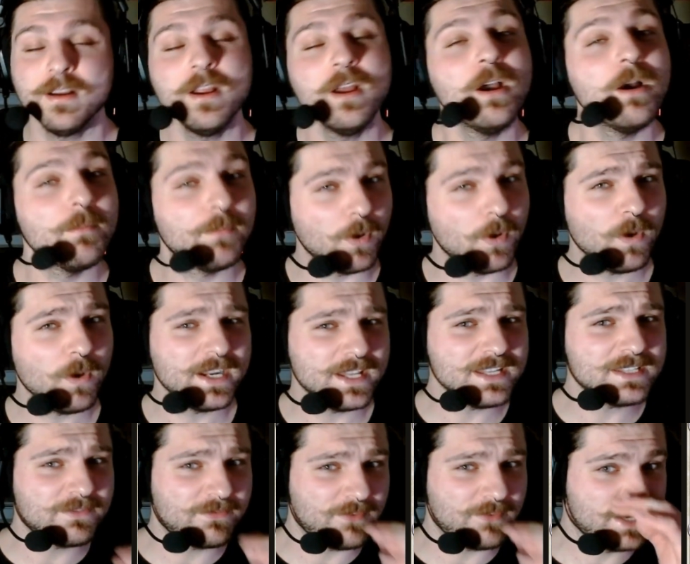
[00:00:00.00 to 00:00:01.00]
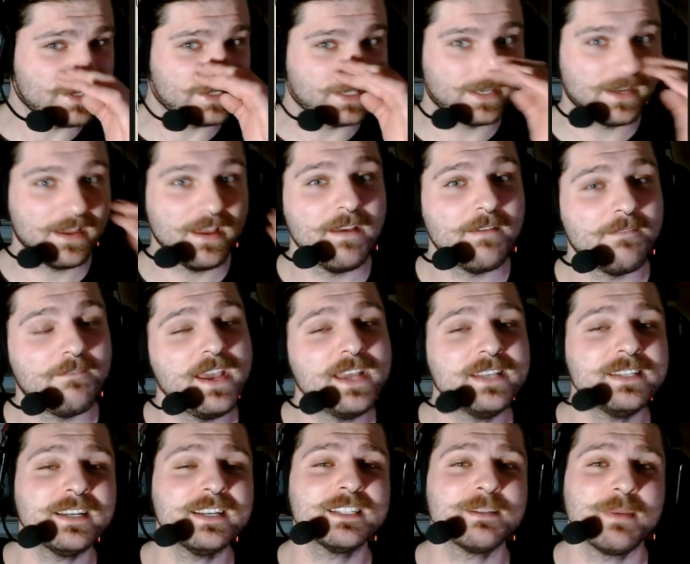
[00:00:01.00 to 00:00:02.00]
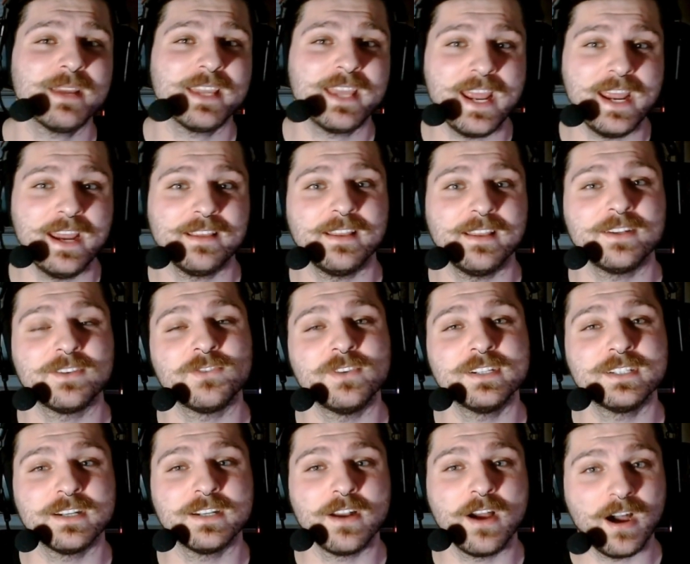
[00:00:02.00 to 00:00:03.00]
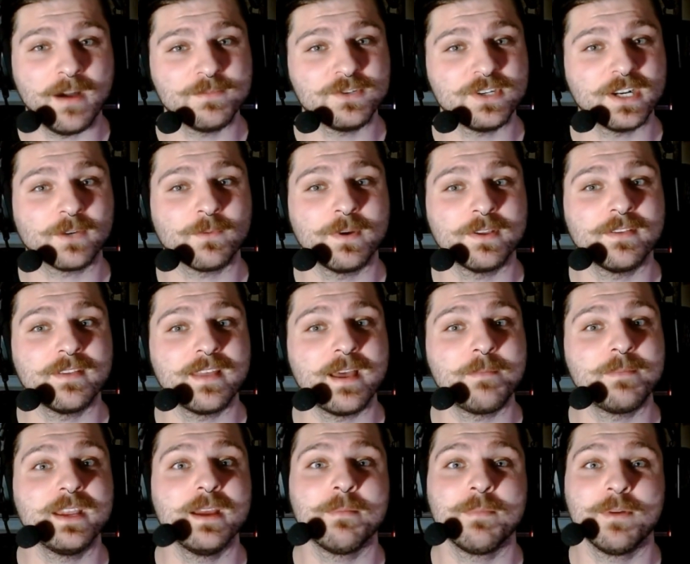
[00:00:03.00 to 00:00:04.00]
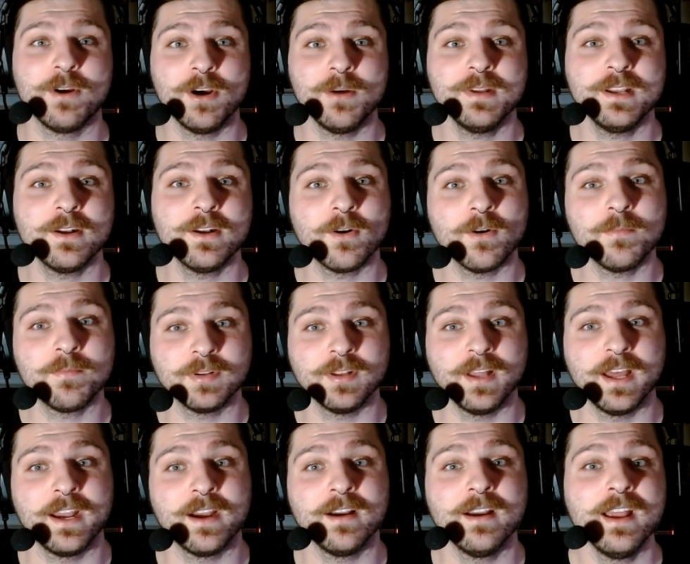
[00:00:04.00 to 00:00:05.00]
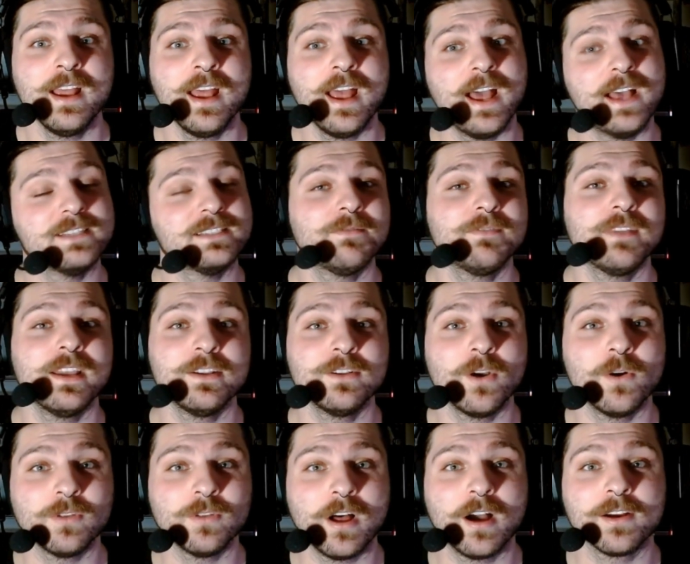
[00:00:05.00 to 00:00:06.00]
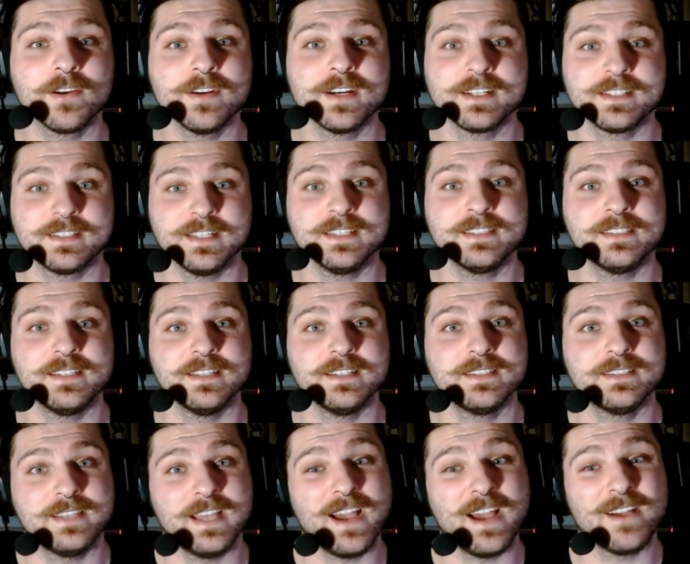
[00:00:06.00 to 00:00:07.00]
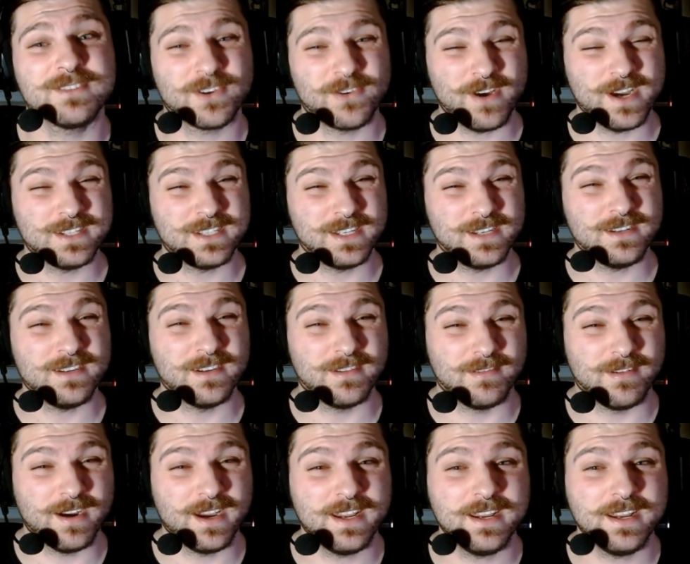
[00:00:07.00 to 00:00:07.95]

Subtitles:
But what is phasing? Phasing is a mechanic that treats an object, whether that be a permanent or player, as if they no longer existed. Sounds crazy good, right?